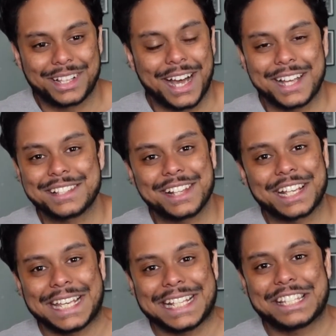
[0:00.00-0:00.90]
guys,
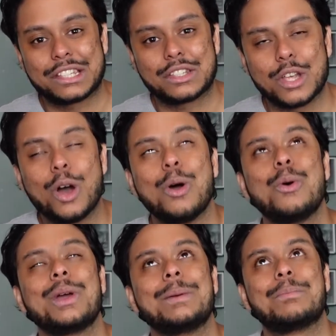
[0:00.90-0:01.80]
like, it's
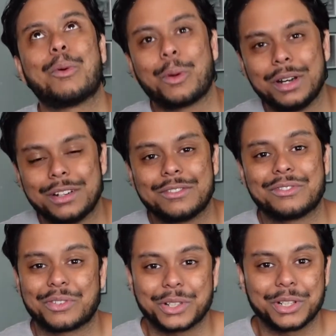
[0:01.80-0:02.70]
so important
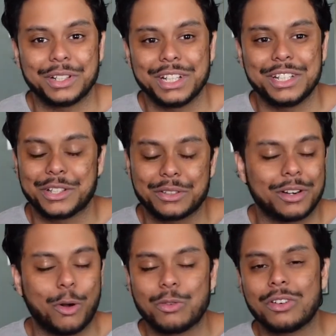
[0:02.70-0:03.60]
for your
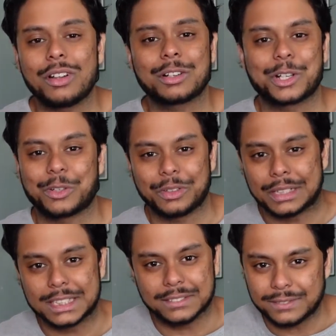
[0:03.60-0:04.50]
overall
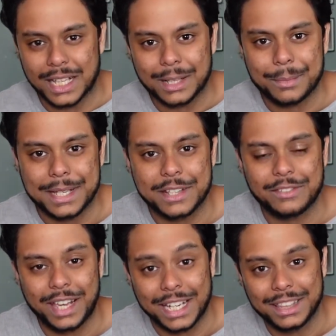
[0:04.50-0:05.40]
career development,
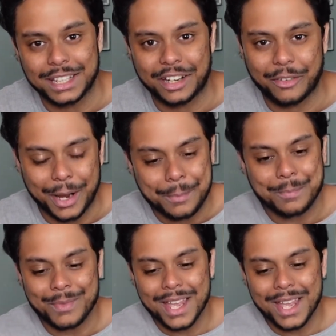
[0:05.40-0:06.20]
if anything, right?